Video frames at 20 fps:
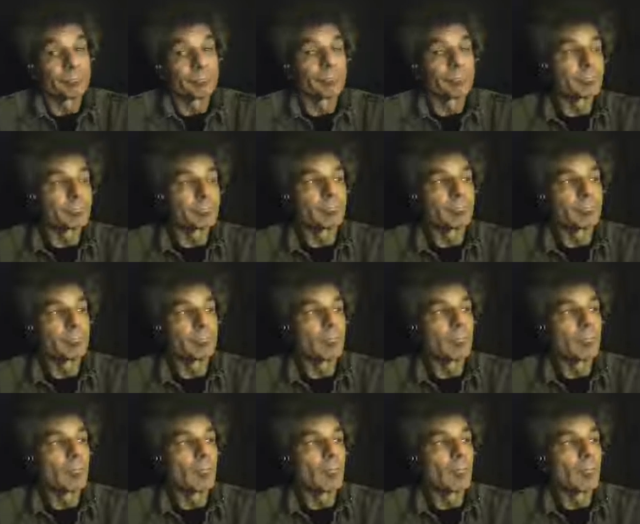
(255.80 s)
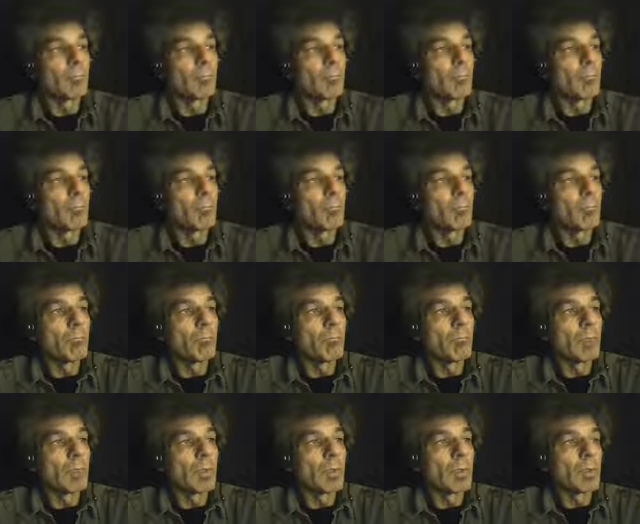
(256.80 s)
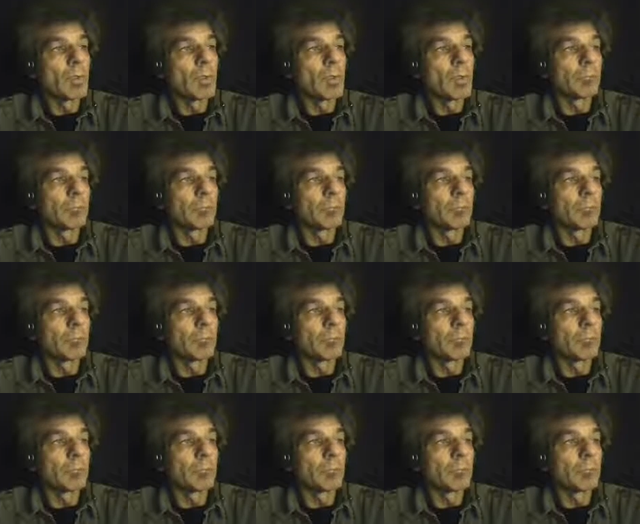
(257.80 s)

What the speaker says: No one is speaking in this clip.